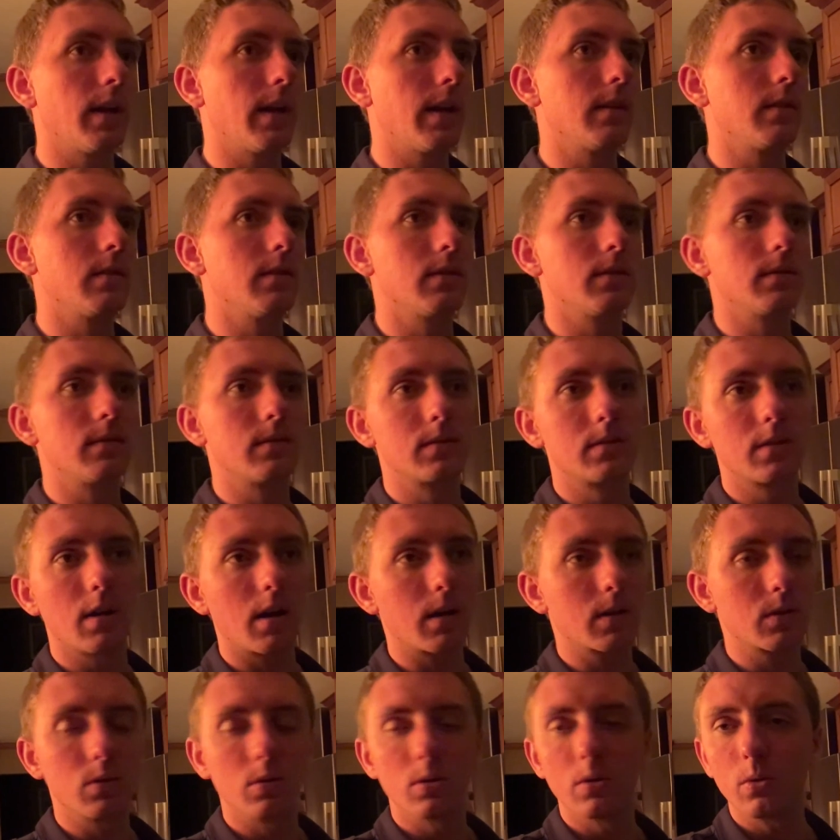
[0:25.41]
I had to uh,
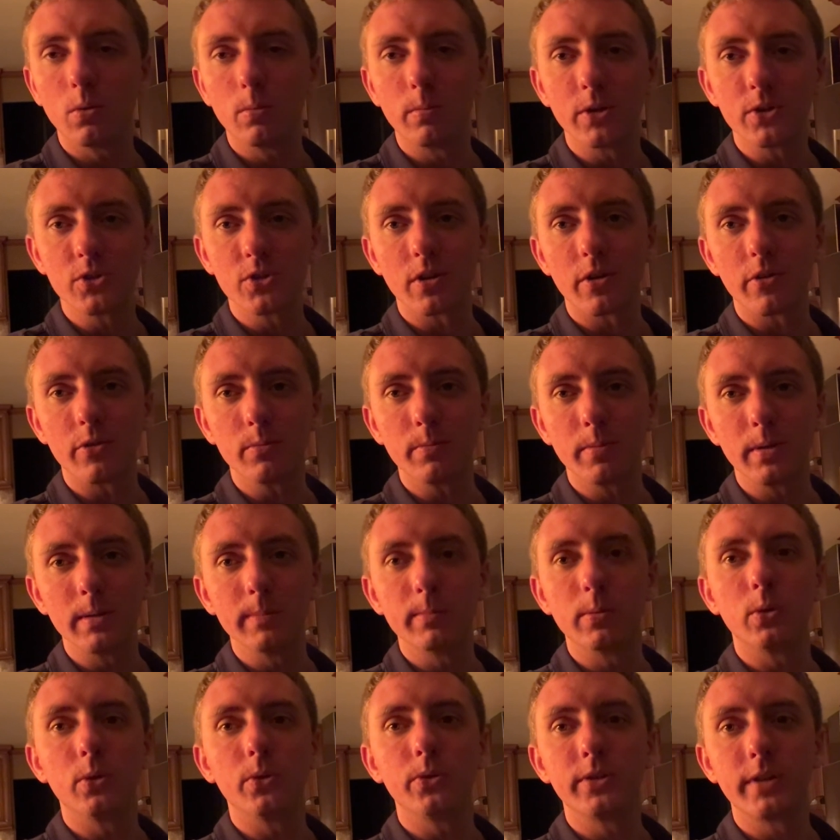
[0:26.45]
talk to a whole bunch of other
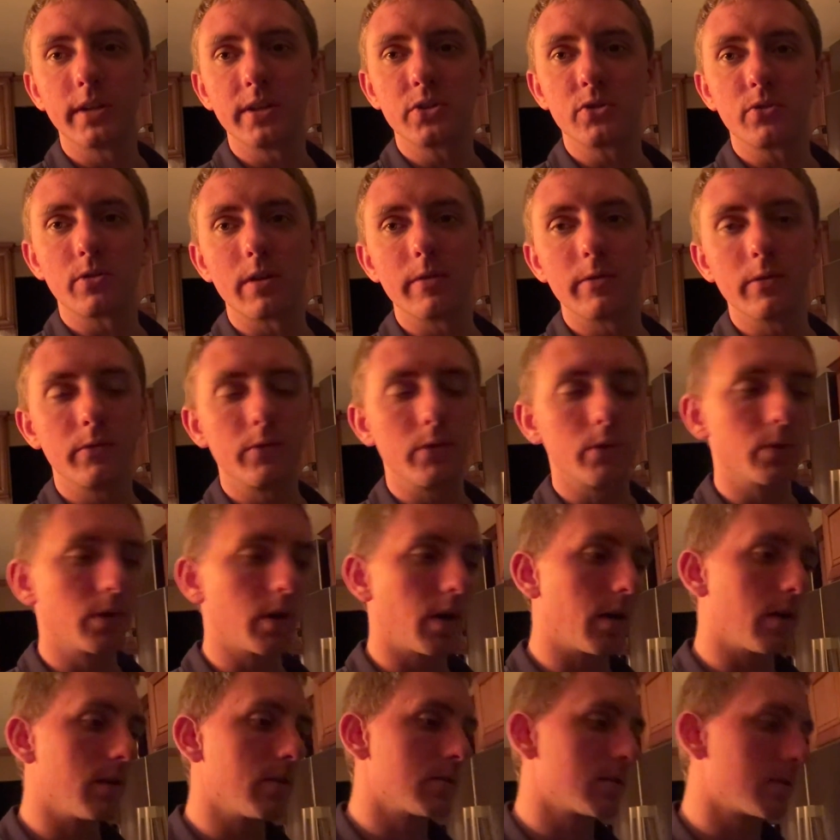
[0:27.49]
people, test drive a few
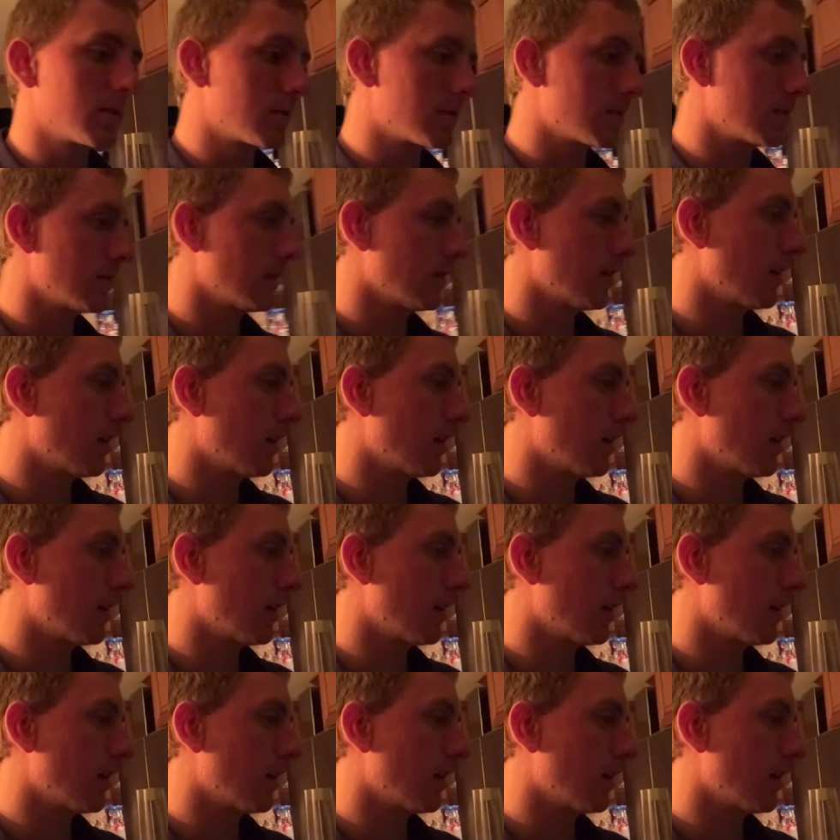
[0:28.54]
cars.